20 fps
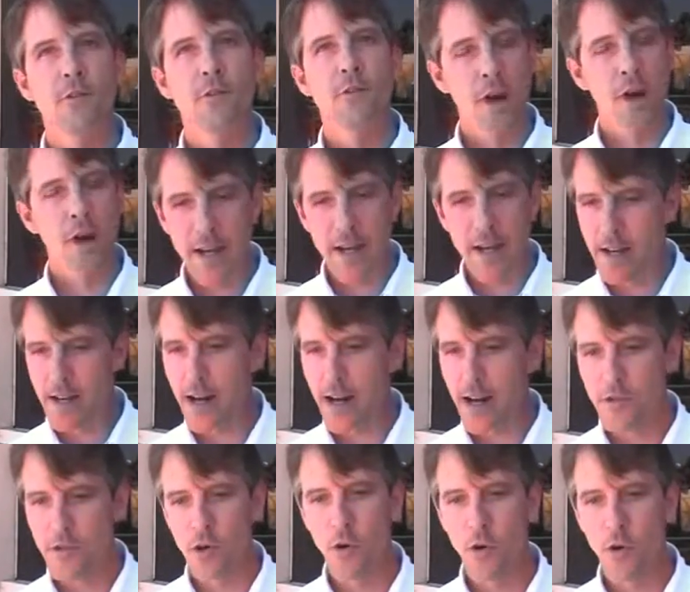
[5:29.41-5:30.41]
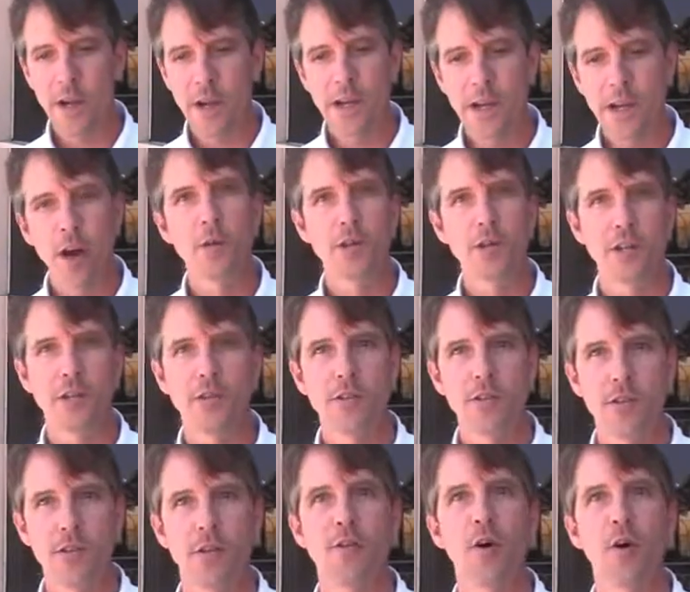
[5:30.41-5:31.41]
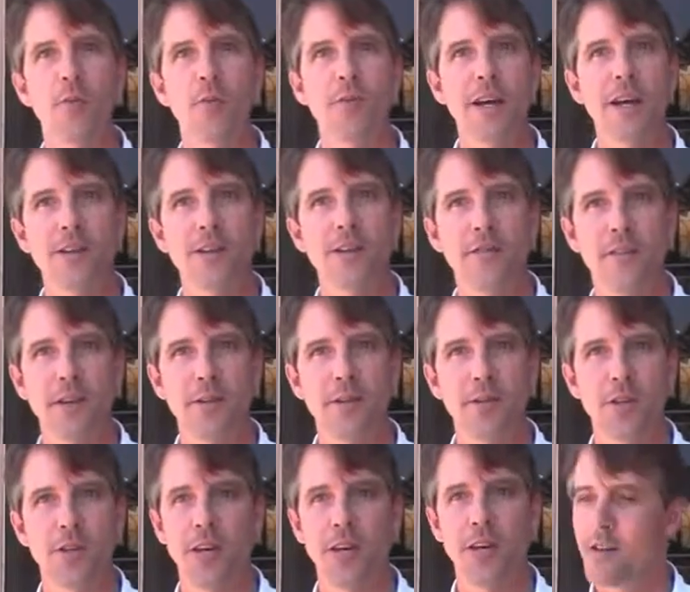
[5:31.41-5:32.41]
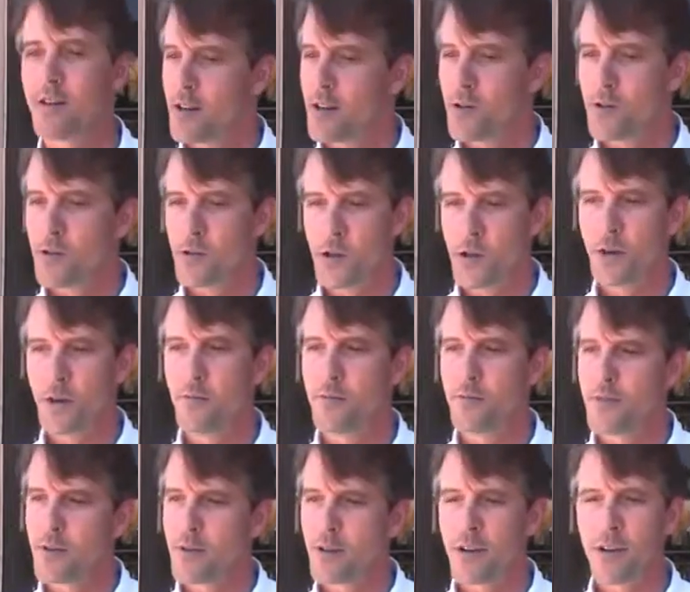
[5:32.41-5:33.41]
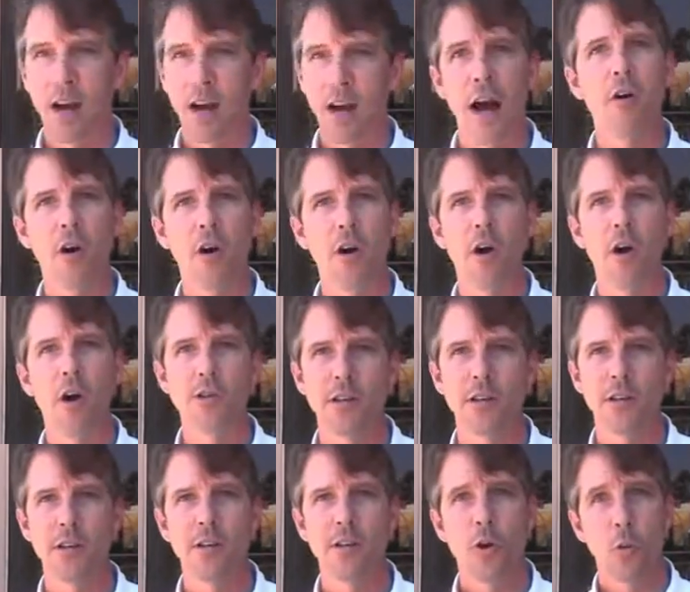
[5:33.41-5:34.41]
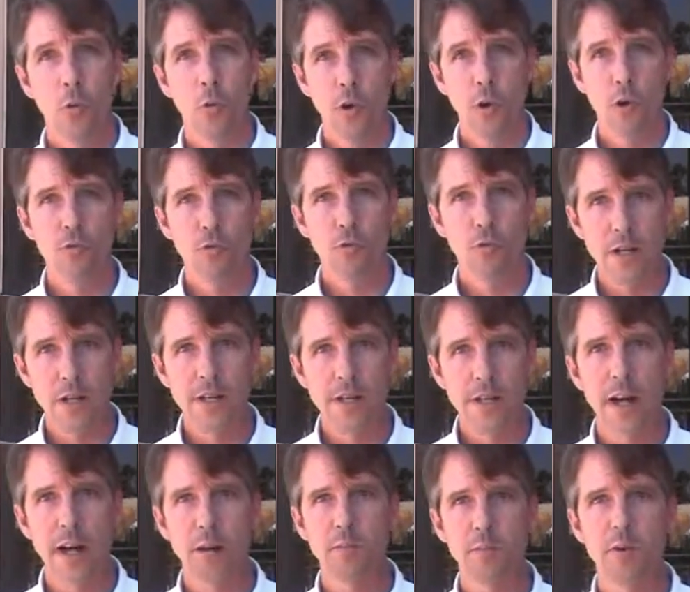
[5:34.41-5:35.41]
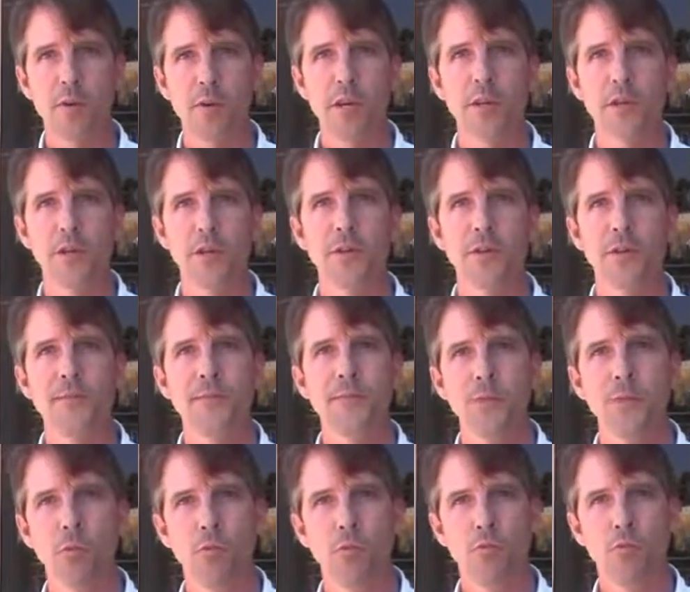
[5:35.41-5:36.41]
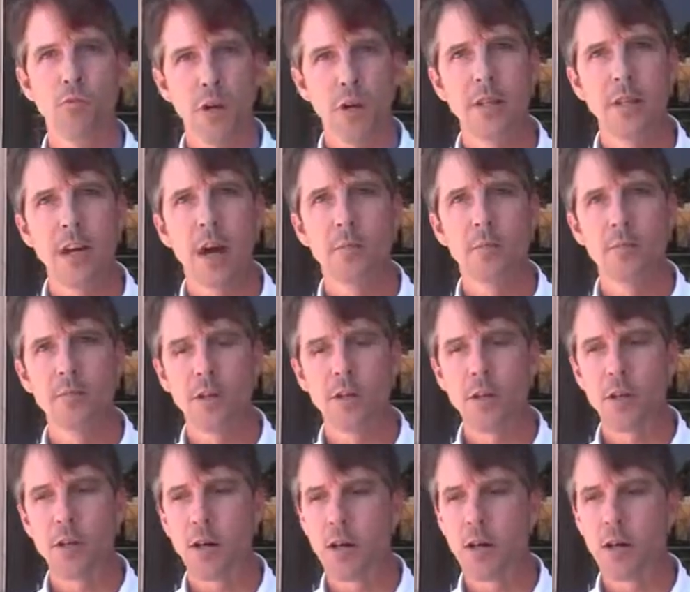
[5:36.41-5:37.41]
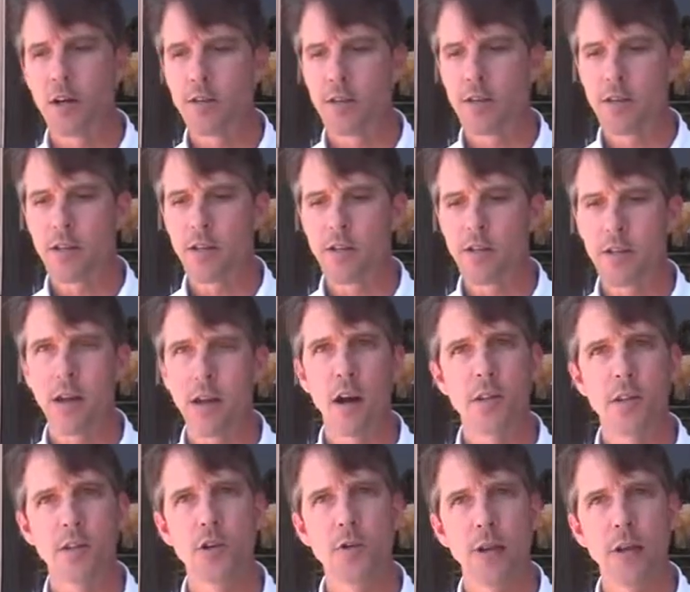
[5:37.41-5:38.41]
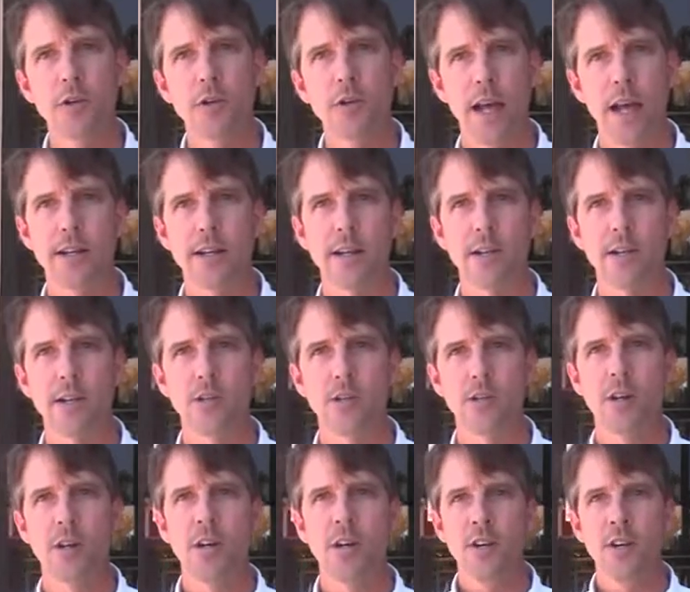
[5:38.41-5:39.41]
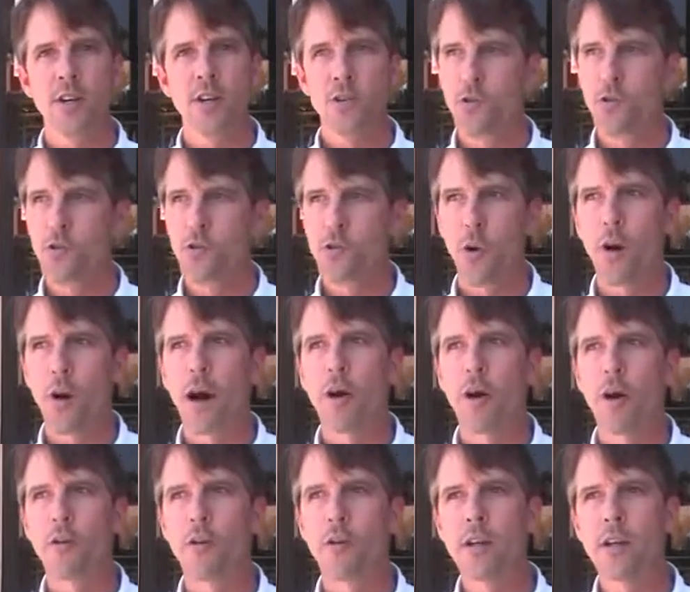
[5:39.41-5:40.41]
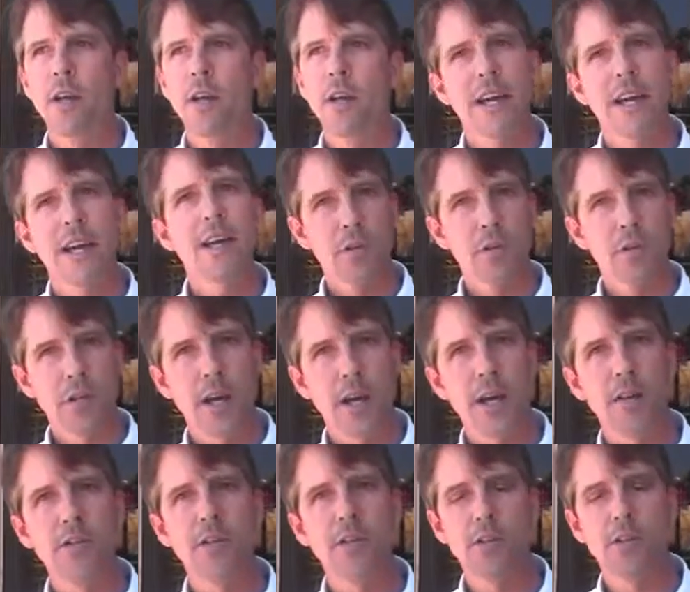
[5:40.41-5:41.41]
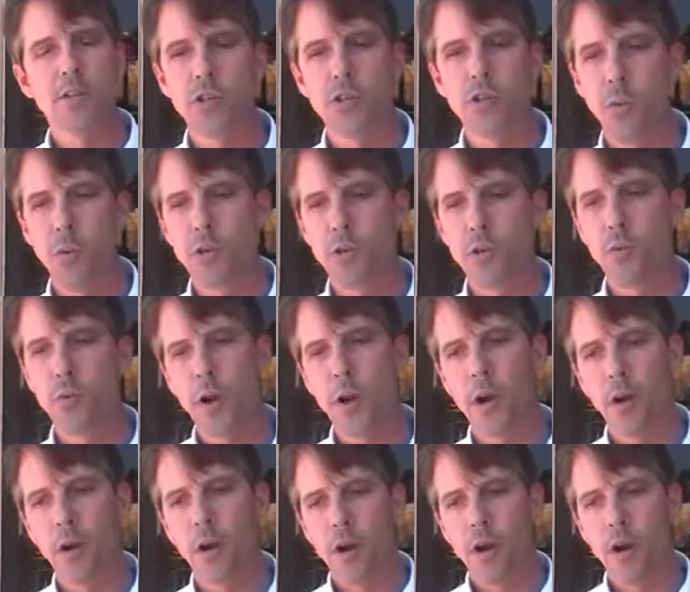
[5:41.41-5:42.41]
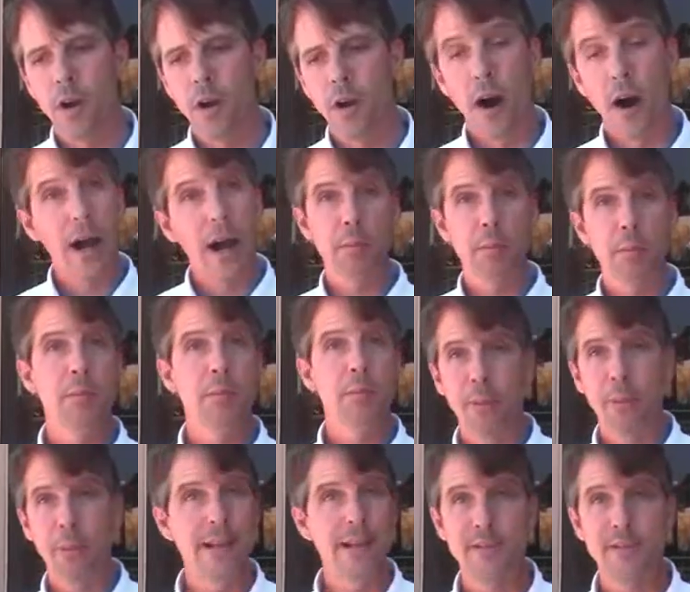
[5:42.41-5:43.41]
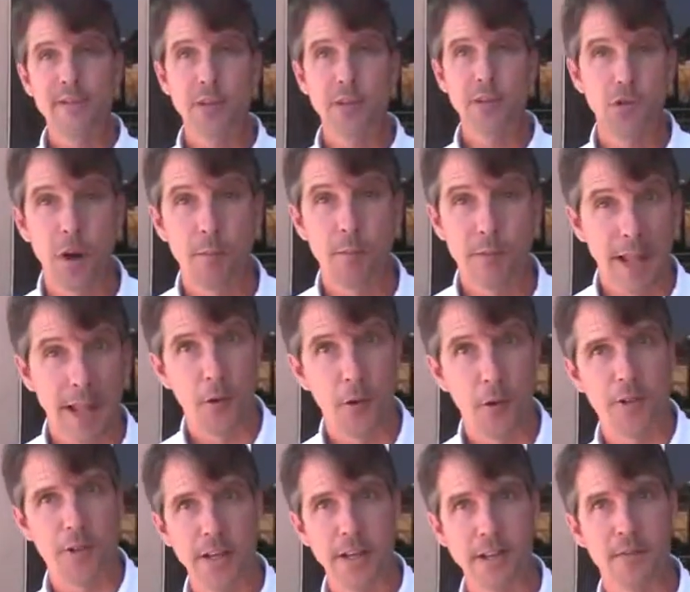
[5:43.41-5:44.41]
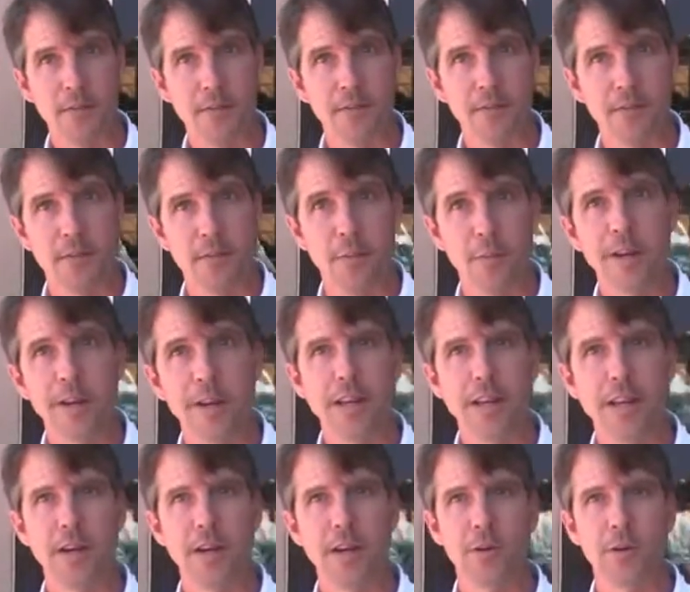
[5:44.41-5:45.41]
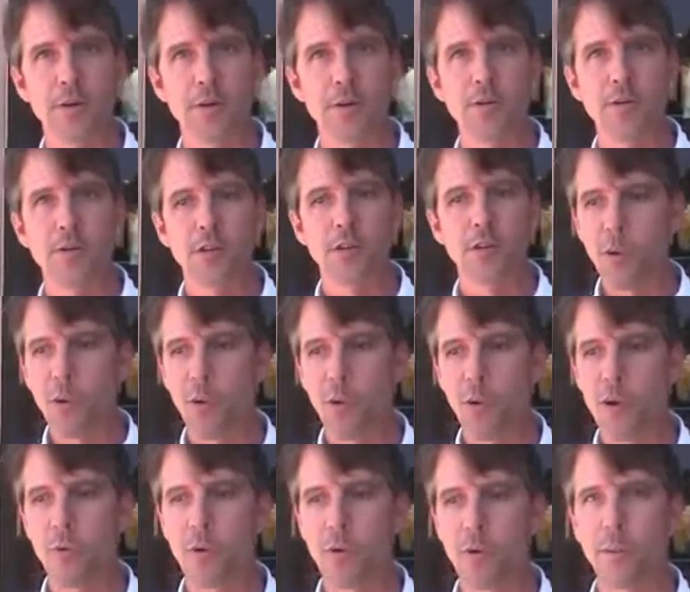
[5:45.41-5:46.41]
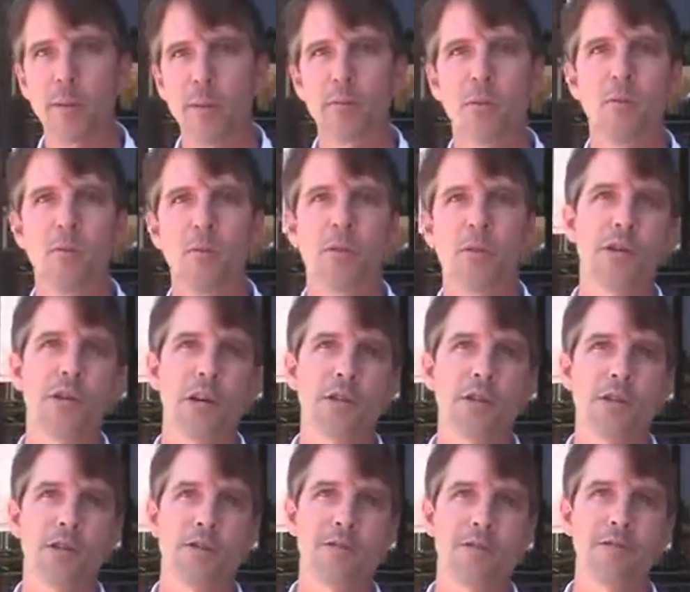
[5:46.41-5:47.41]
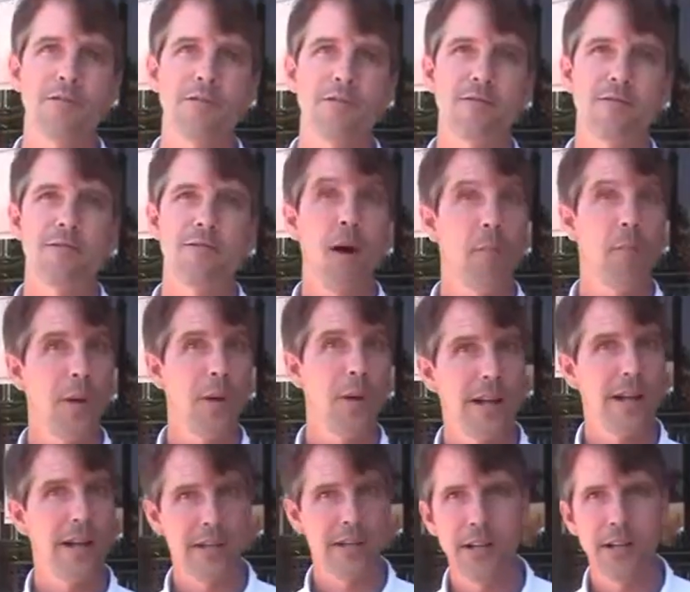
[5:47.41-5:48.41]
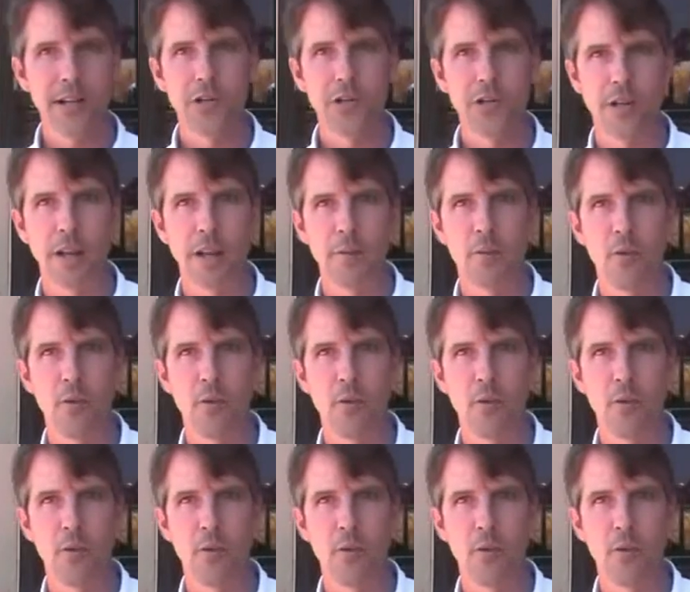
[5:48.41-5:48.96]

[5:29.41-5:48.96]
Right, and so we hosted. Civil Homeland Defense said, Jim, I'll host it. We'll run the operation. We'll run the on-the-ground tactics. You go out, and it was kind of a situation where I had been banging this drum loudly for many years, to the point where people were just not paying attention anymore.